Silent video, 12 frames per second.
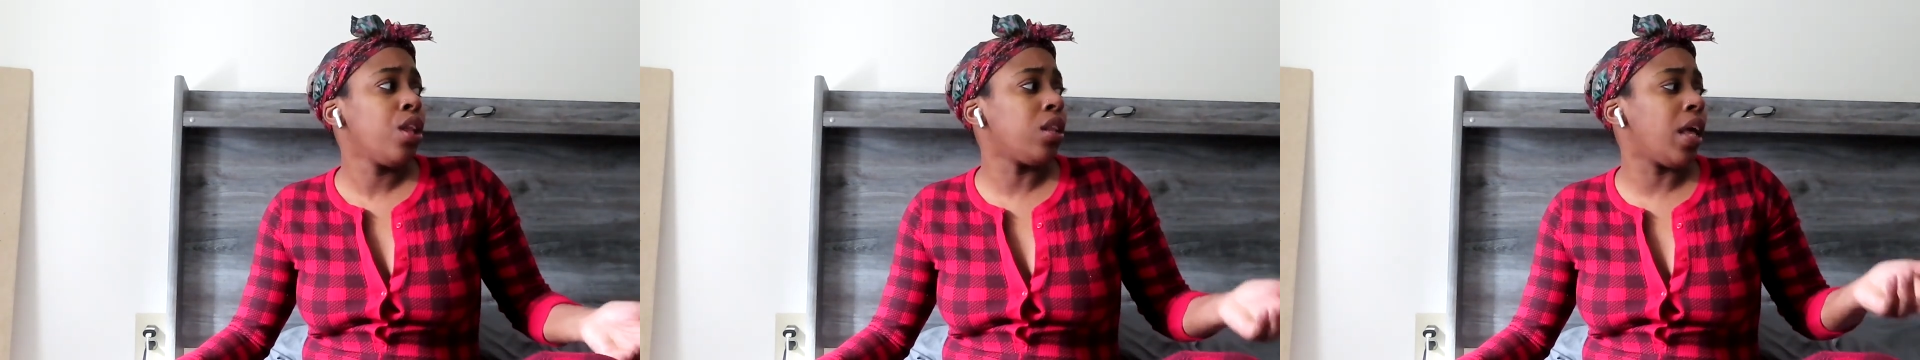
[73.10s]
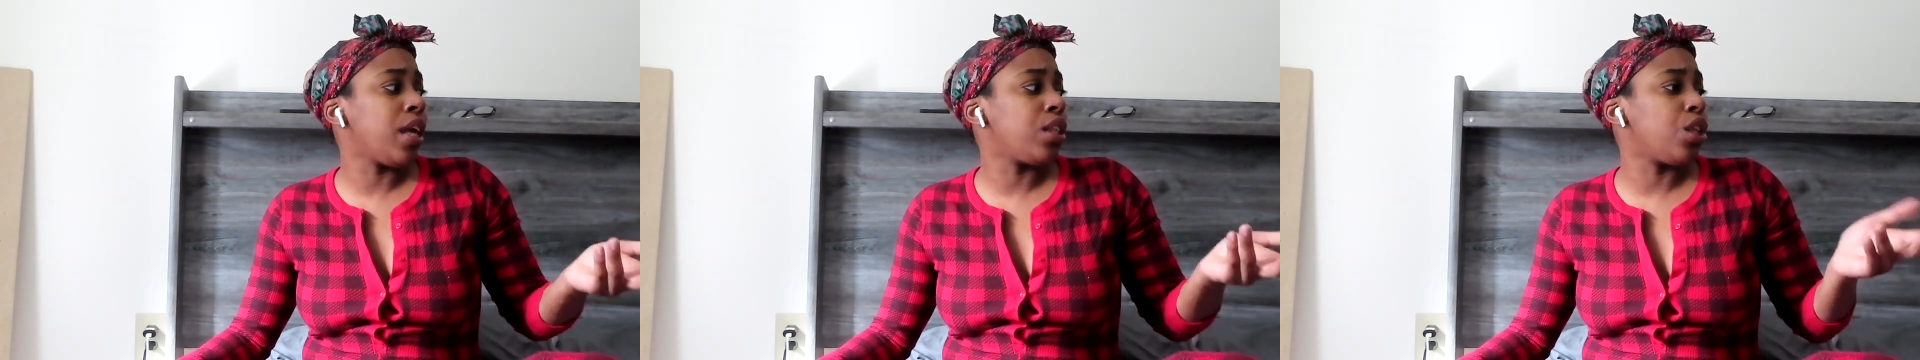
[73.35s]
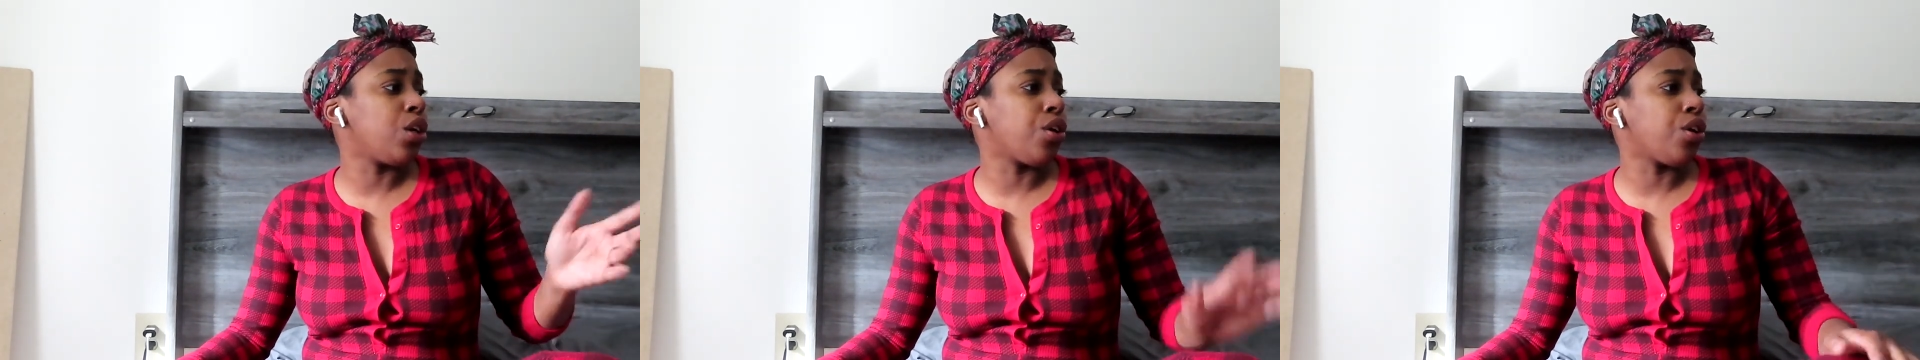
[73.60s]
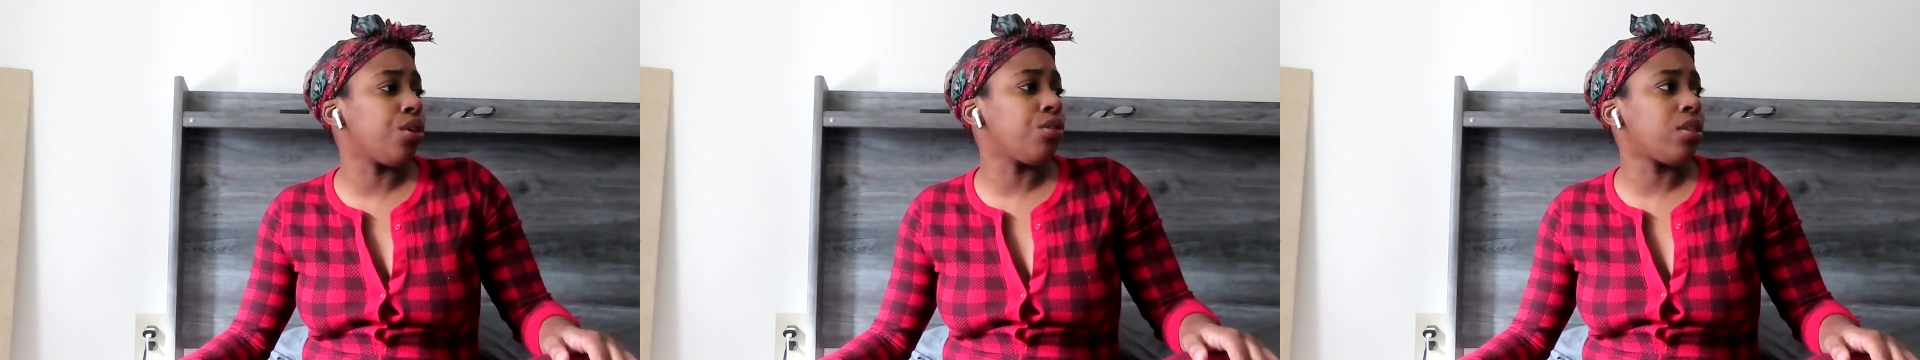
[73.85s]
Like the
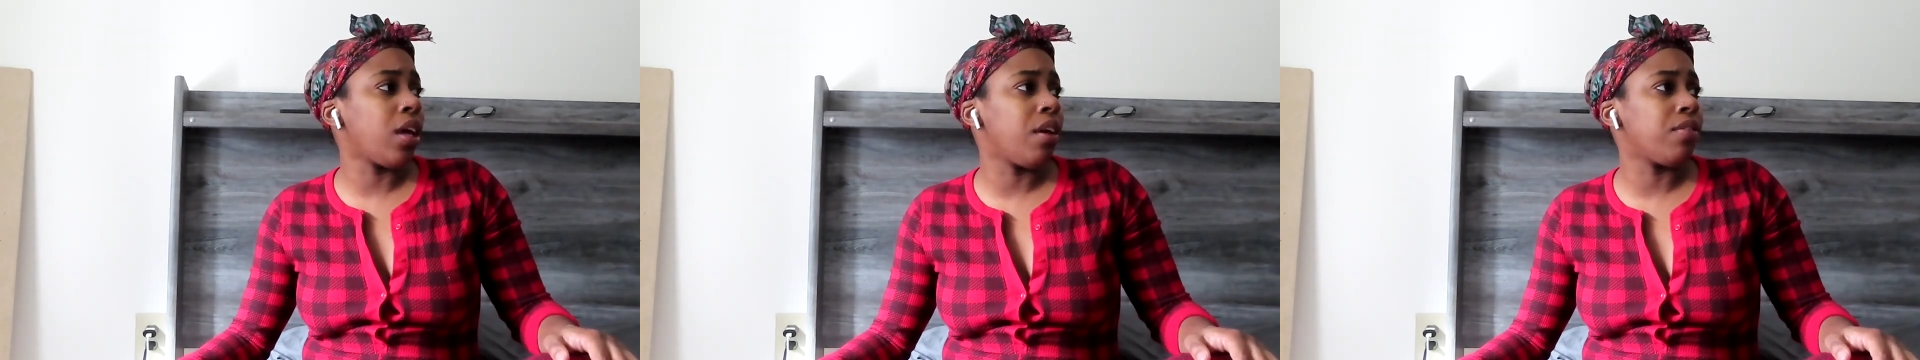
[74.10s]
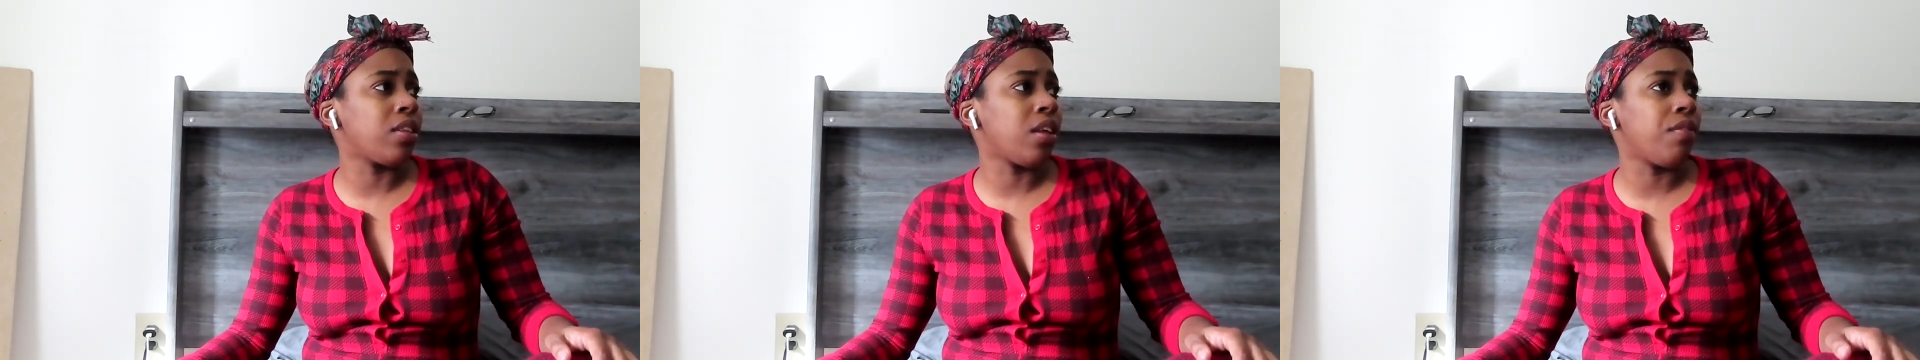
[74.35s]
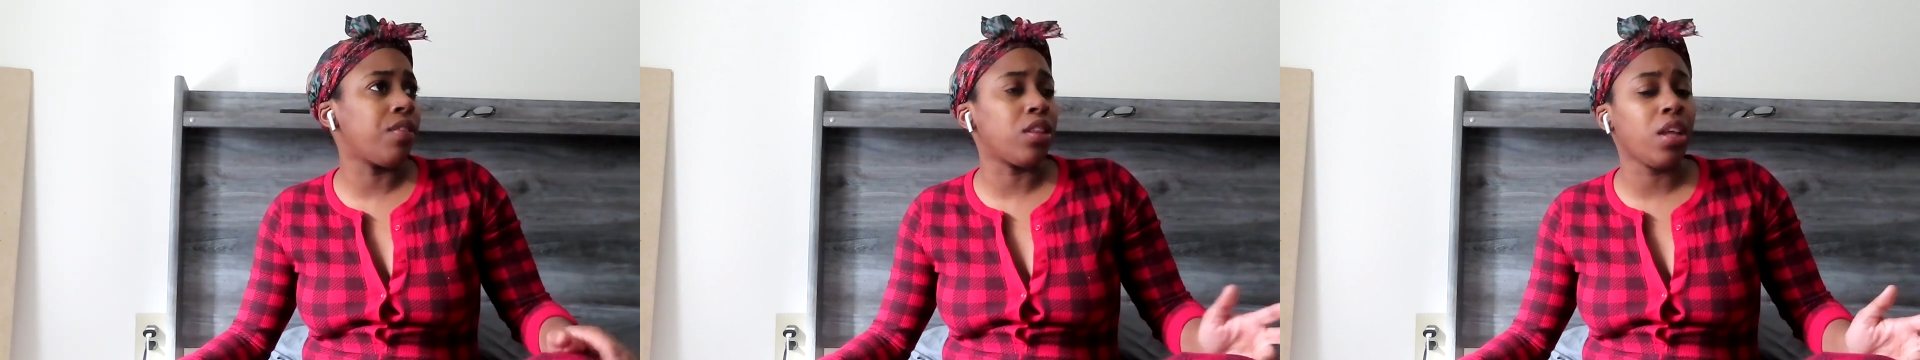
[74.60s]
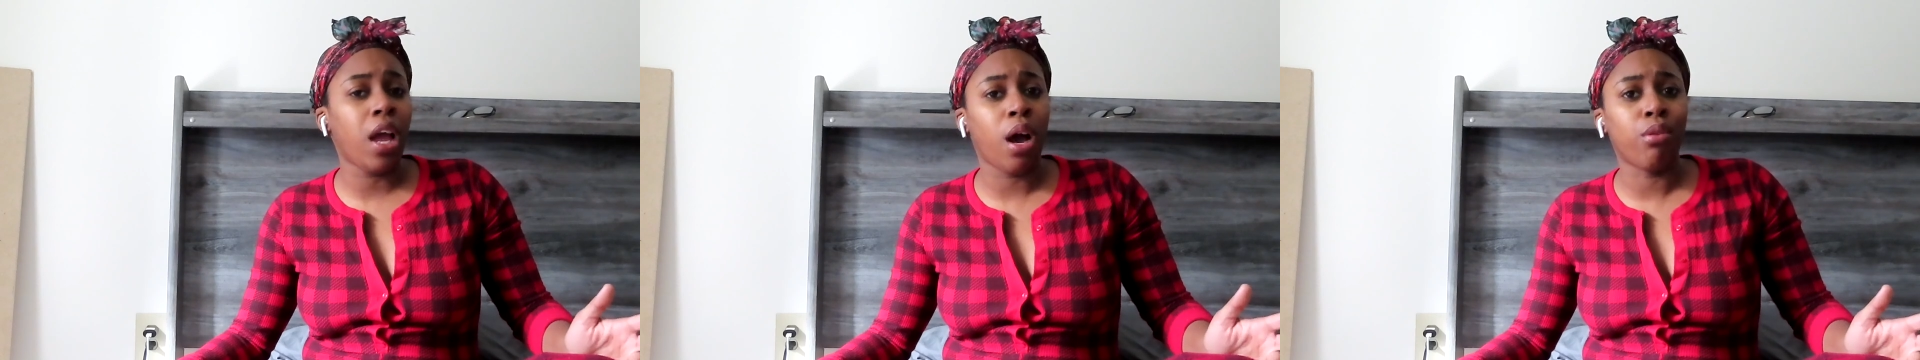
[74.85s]
girls have stuff that
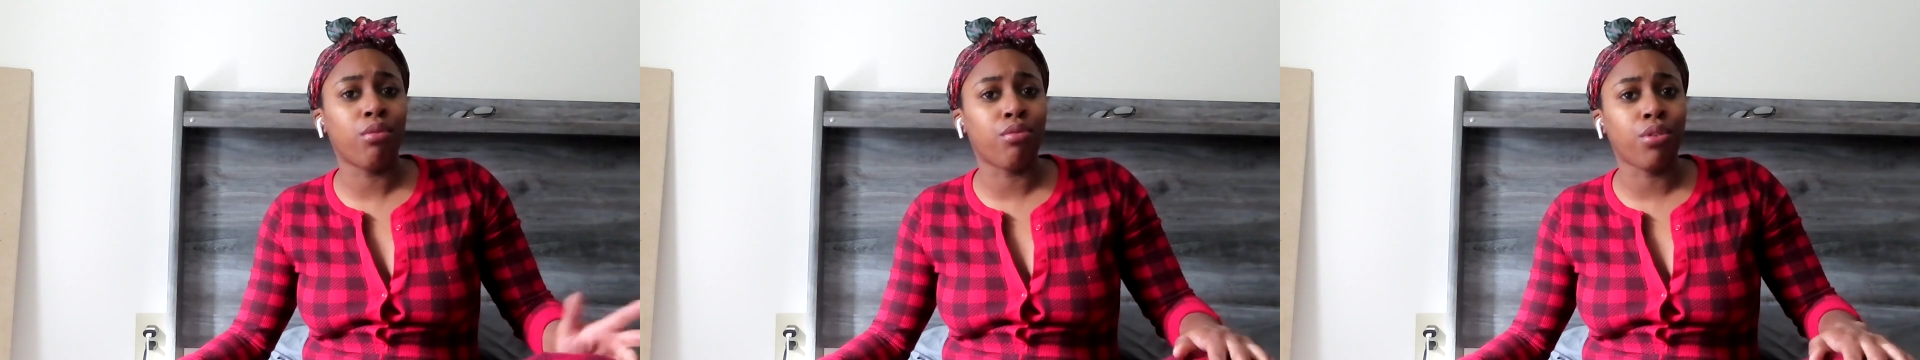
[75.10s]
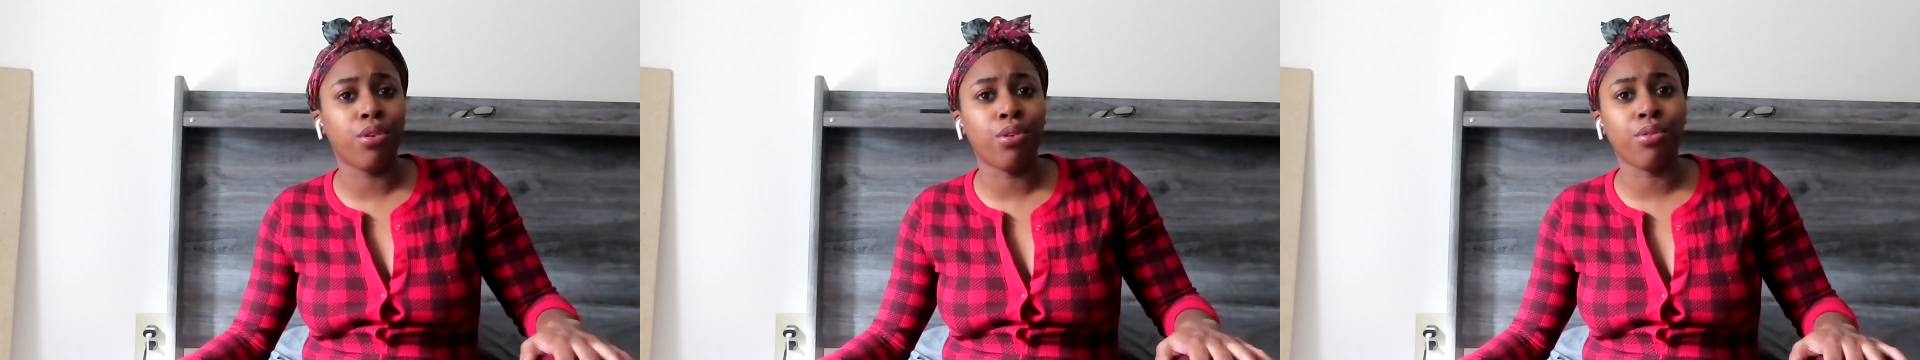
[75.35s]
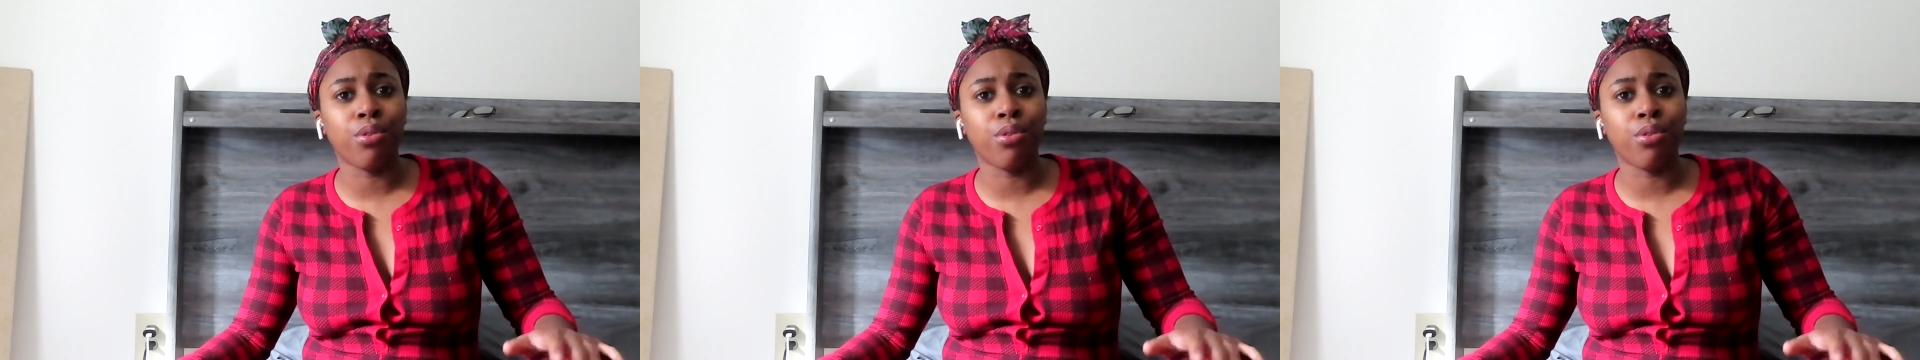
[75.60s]
they outgrown,